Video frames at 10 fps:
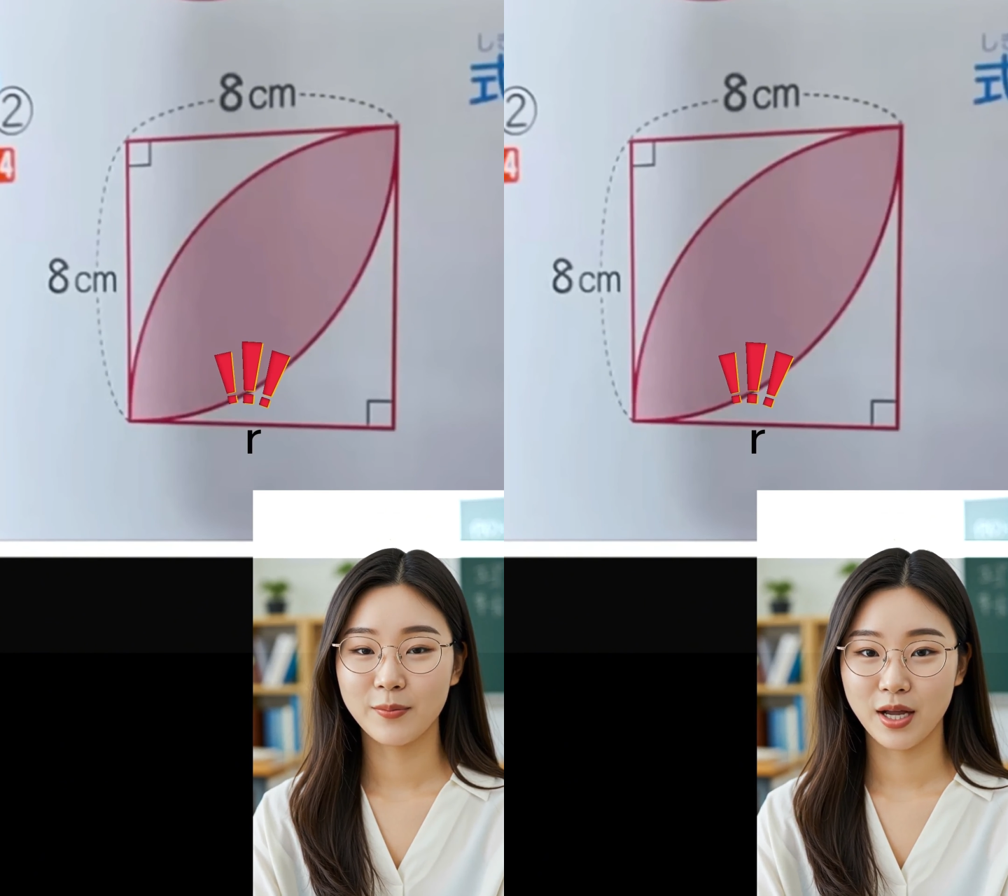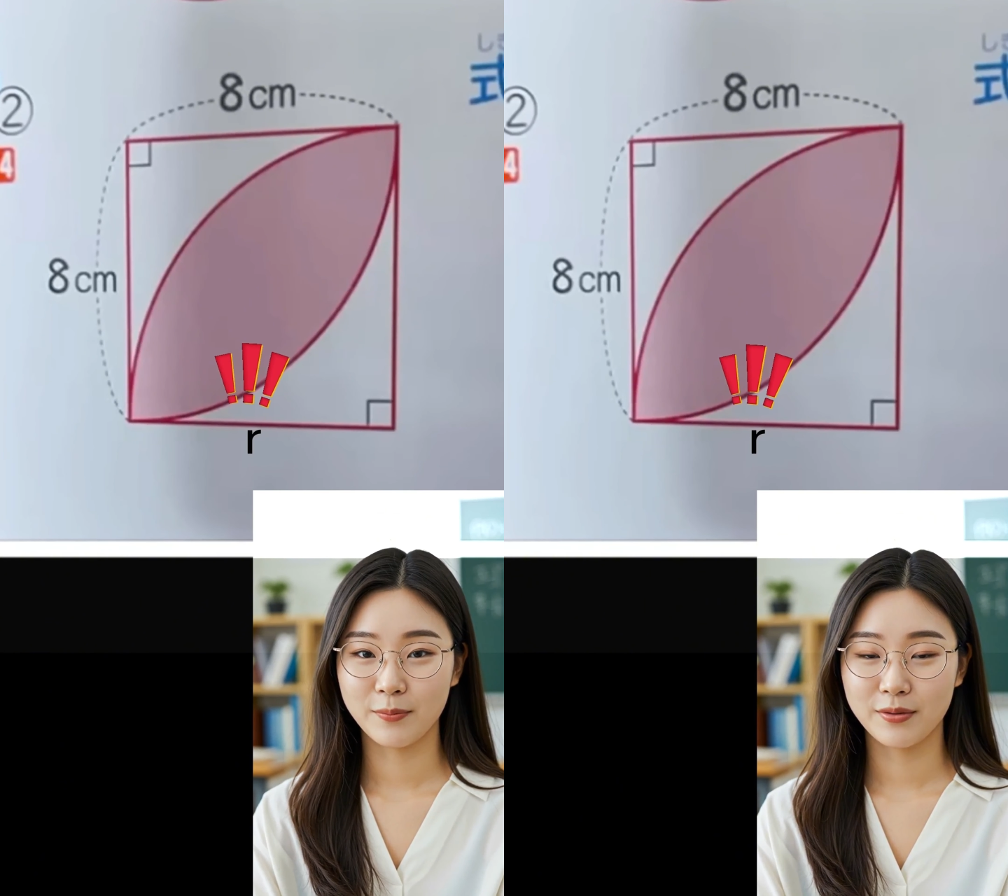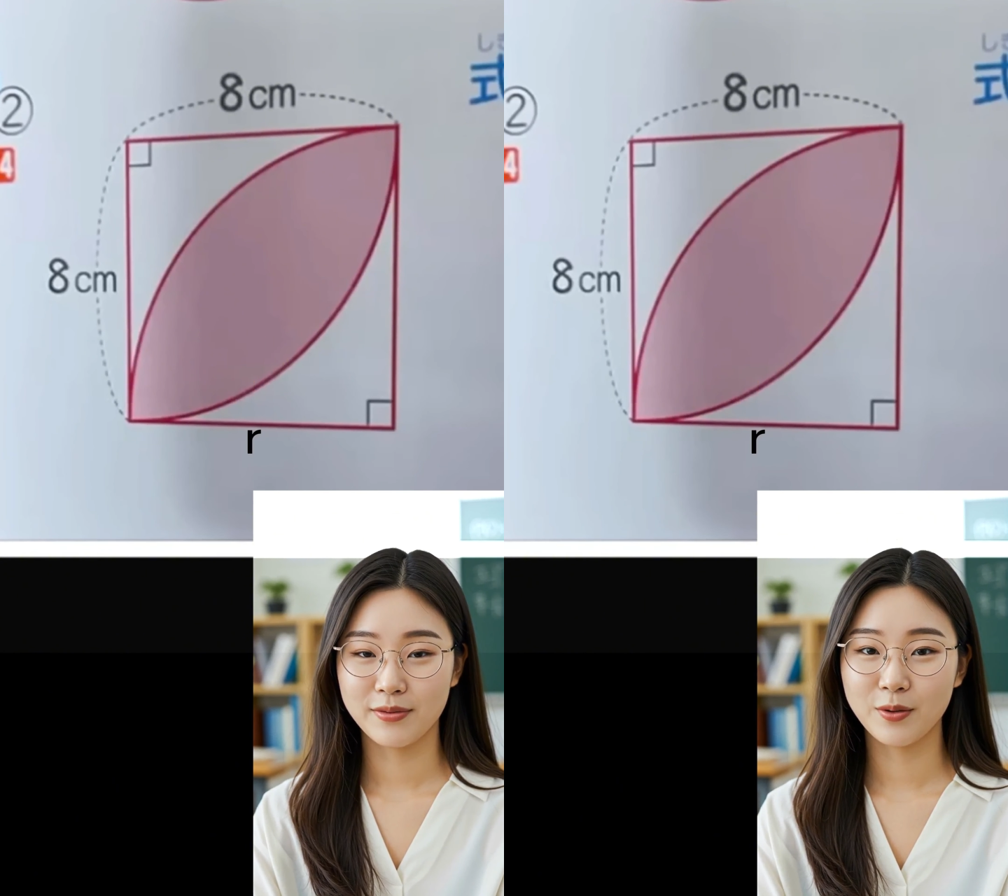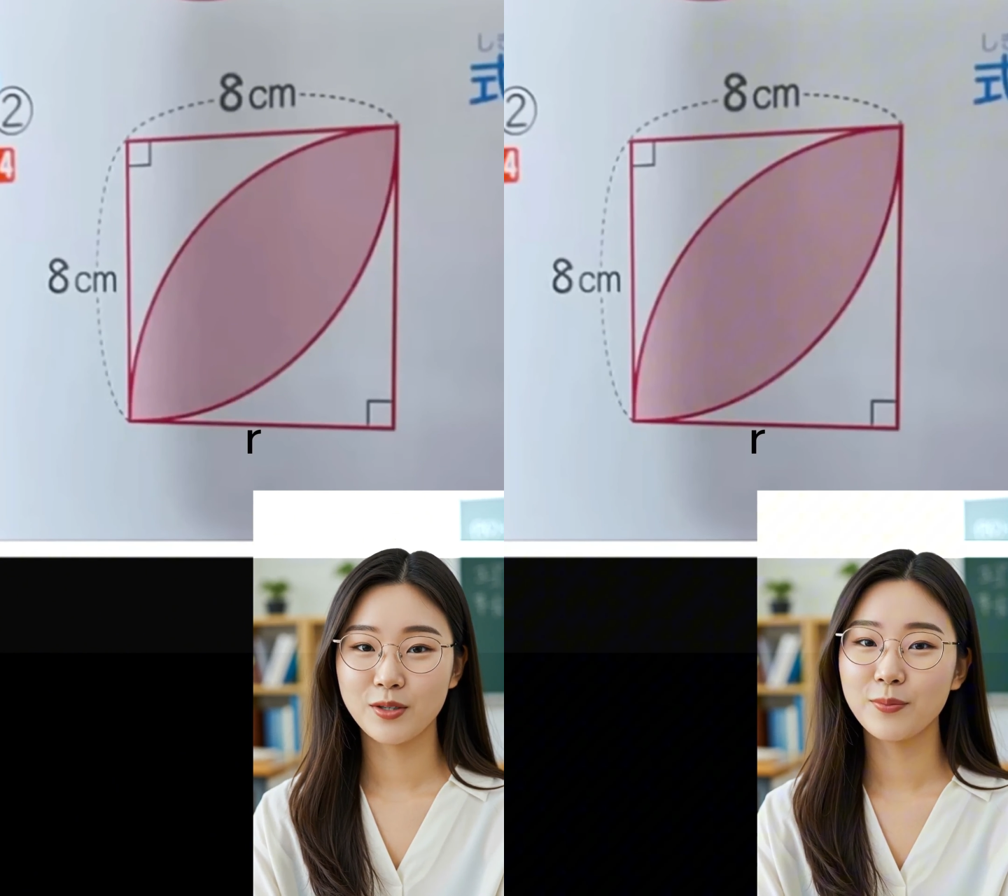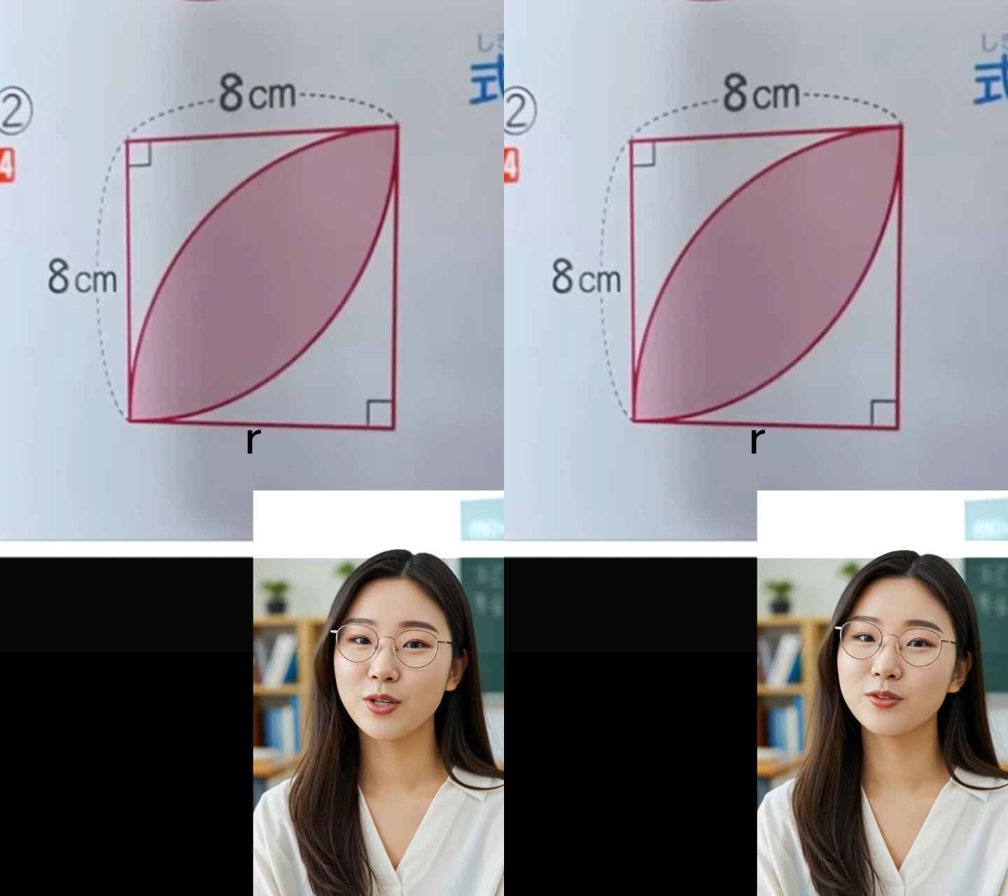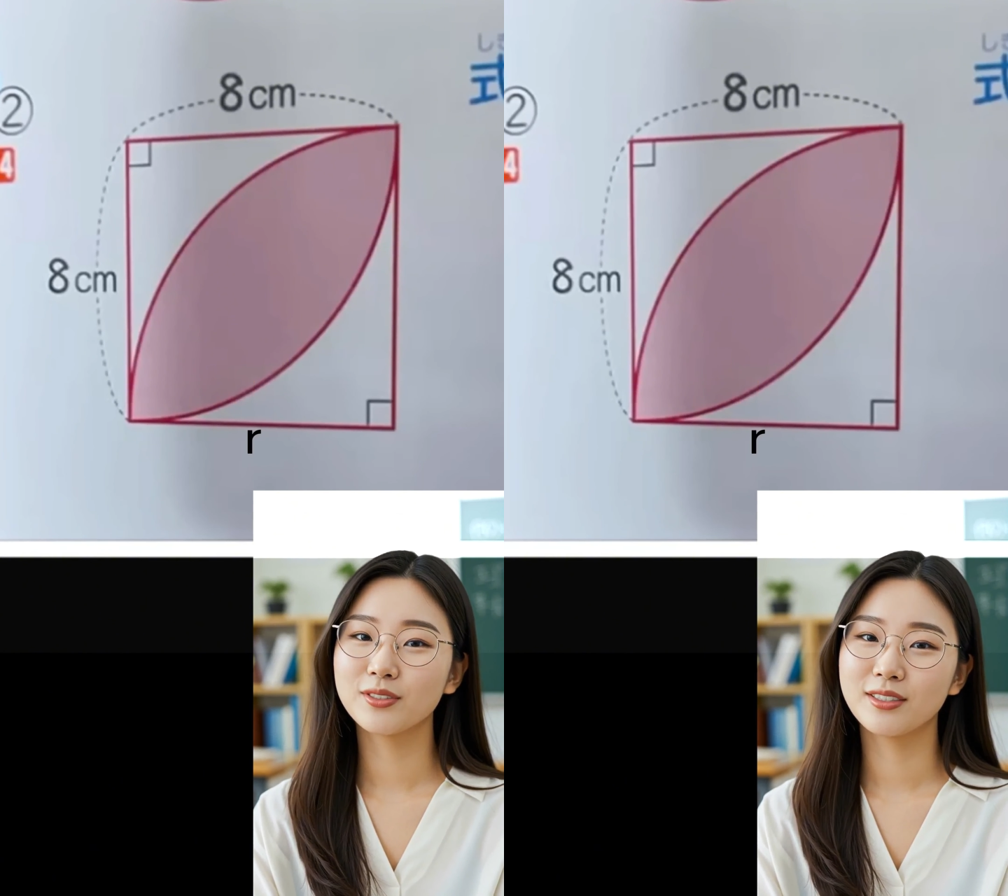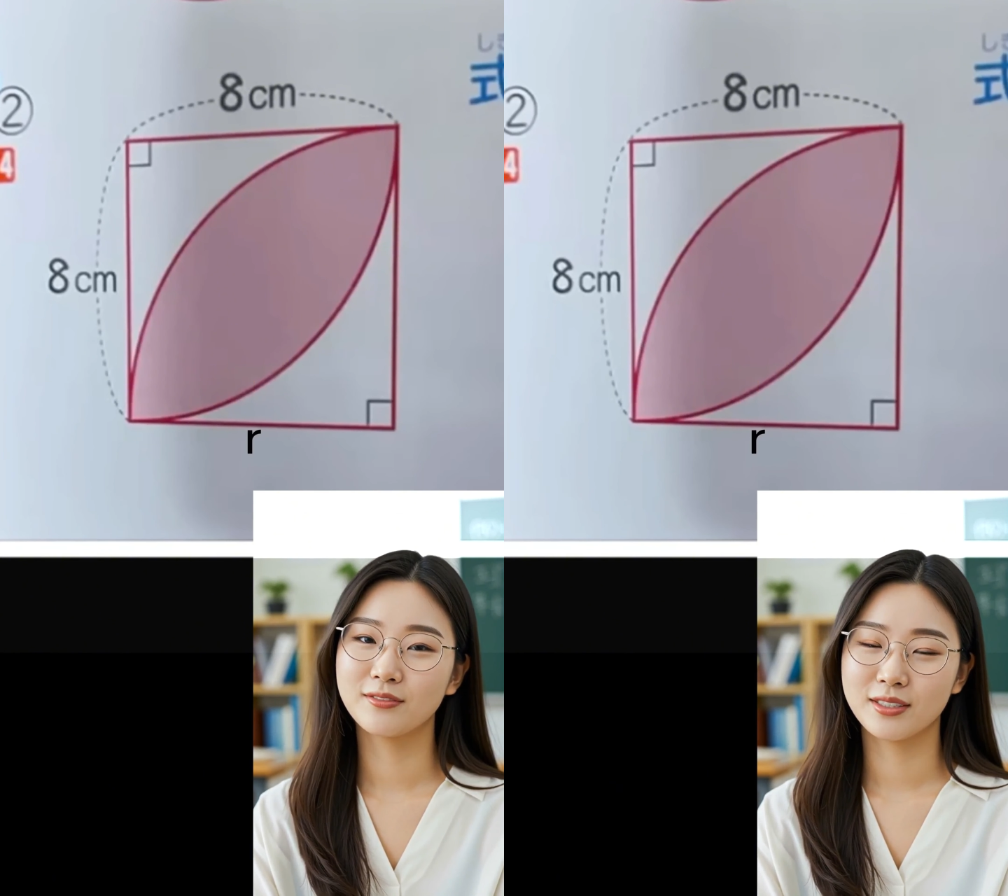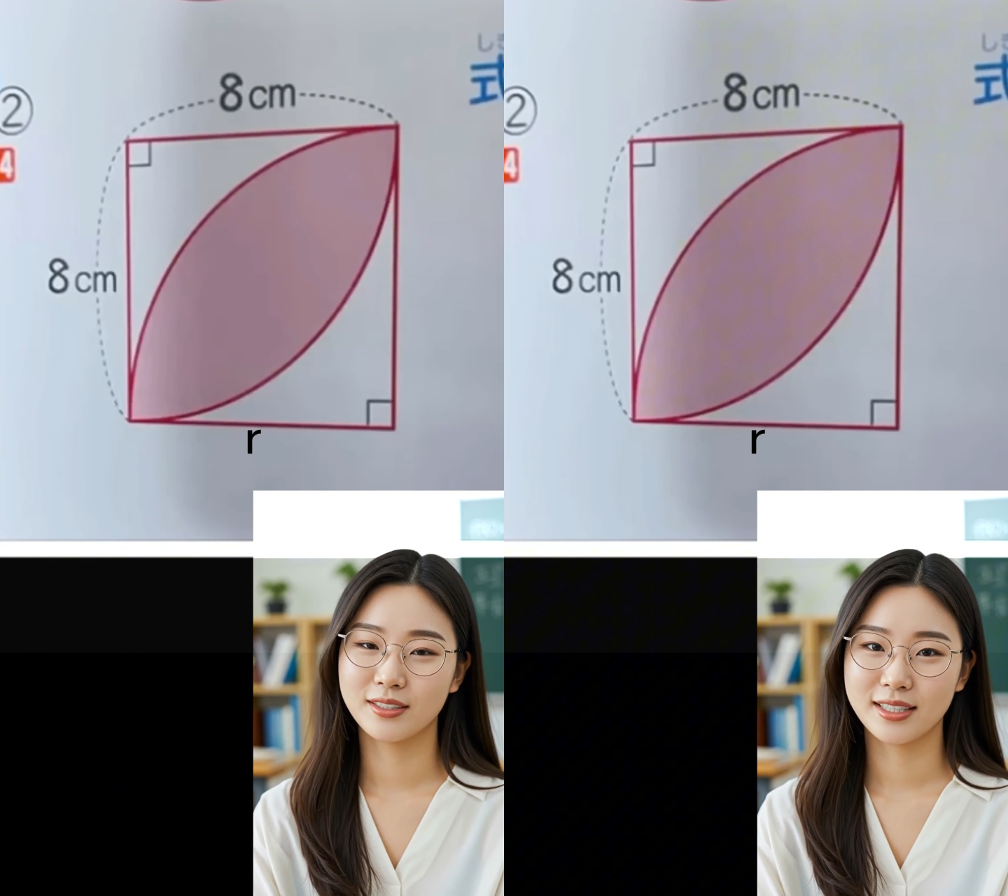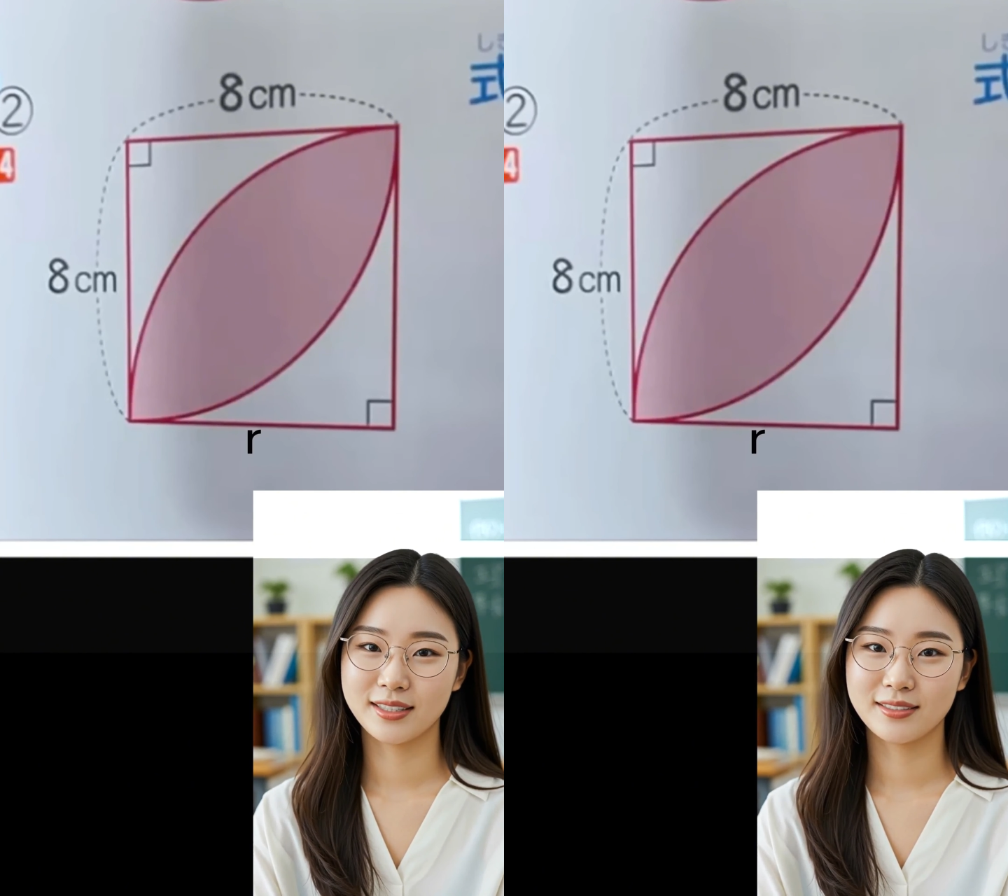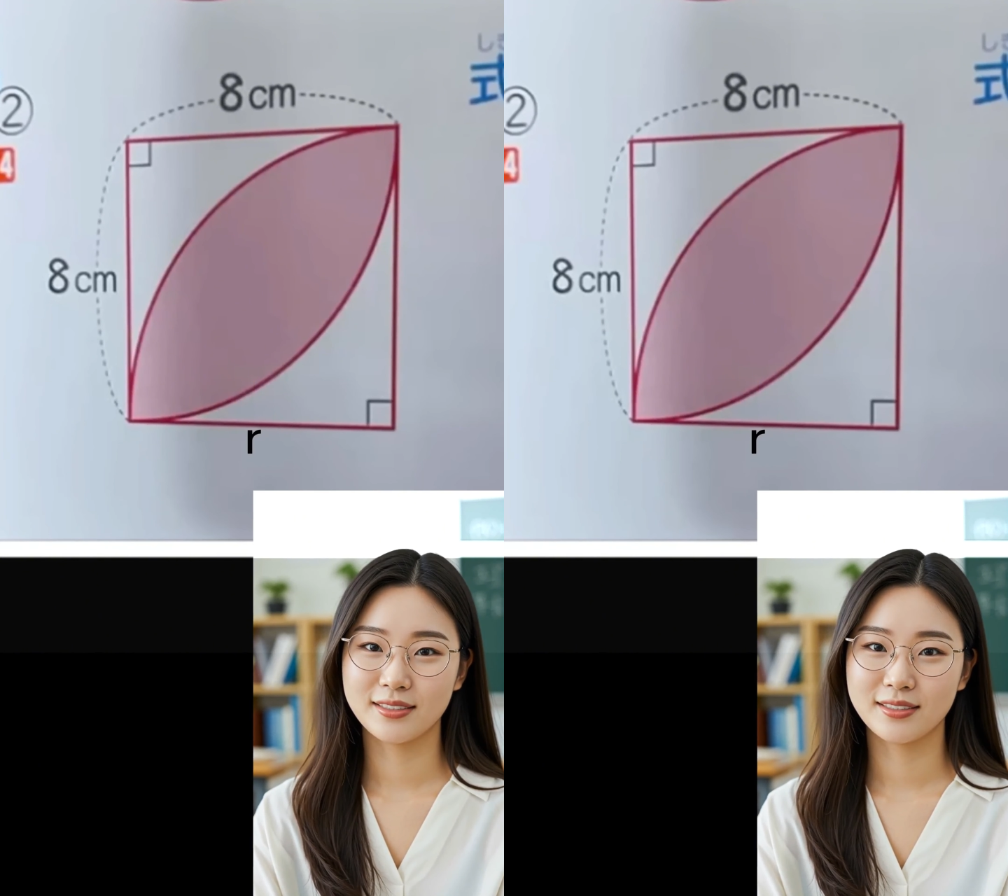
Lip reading: problem that was posed differently.